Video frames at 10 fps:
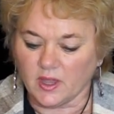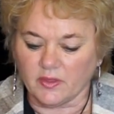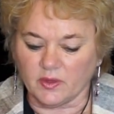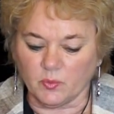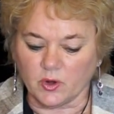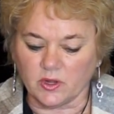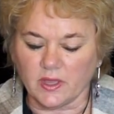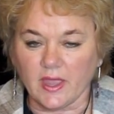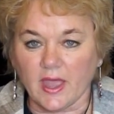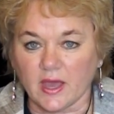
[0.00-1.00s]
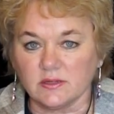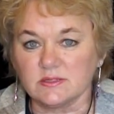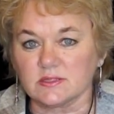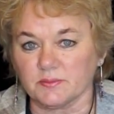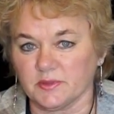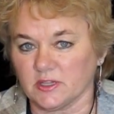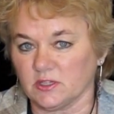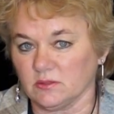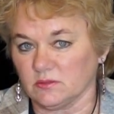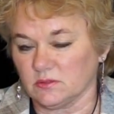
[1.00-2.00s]
And then we're going to add
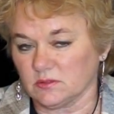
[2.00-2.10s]
something